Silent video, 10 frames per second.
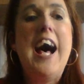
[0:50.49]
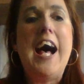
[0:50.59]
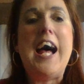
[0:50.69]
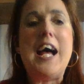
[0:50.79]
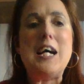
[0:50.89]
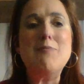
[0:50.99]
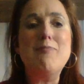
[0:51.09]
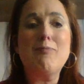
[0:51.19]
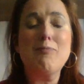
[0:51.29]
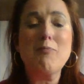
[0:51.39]
And
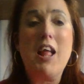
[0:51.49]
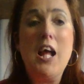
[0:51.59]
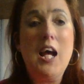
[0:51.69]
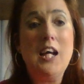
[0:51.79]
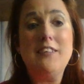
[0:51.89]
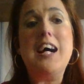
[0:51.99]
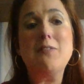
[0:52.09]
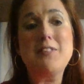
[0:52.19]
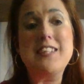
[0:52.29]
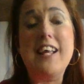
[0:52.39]
um, now
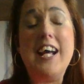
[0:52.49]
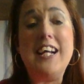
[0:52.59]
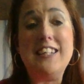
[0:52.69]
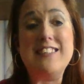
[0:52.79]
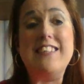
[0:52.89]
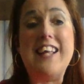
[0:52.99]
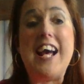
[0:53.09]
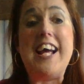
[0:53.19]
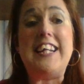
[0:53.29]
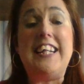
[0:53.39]
today, uh,
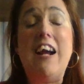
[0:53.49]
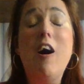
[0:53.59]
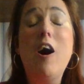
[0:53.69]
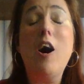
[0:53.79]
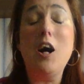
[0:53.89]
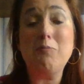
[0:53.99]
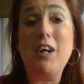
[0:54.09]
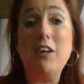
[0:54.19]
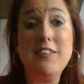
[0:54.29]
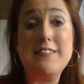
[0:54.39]
today I'm
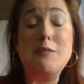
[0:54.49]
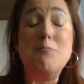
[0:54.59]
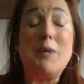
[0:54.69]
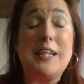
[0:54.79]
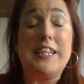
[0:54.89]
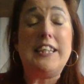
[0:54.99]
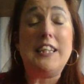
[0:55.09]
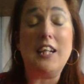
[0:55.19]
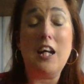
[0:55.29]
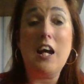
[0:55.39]
going to be
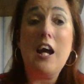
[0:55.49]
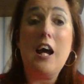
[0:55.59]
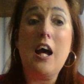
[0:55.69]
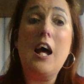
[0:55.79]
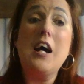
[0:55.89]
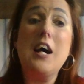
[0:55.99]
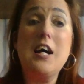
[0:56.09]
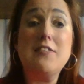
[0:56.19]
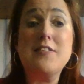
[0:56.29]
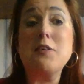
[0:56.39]

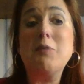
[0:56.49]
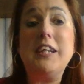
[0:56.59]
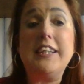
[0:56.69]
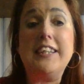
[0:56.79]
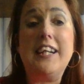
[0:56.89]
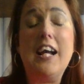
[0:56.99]
uh, doing